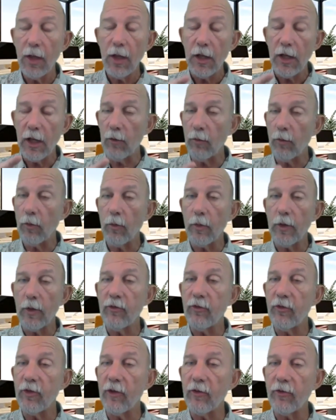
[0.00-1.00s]
It will
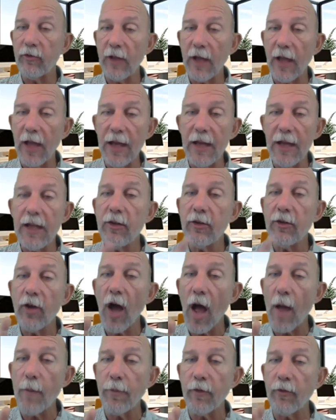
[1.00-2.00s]
resist any
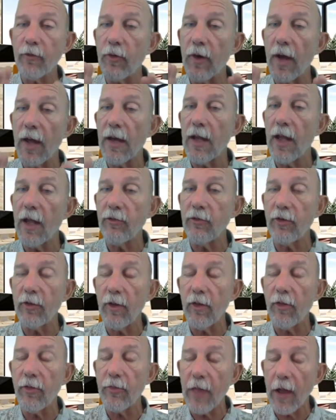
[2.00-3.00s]
type of radiation
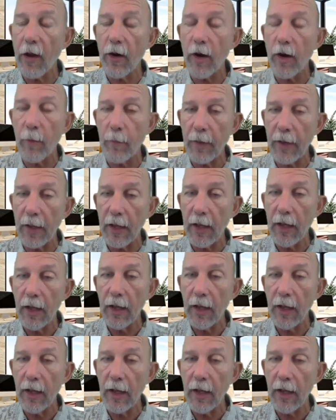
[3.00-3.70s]
therapy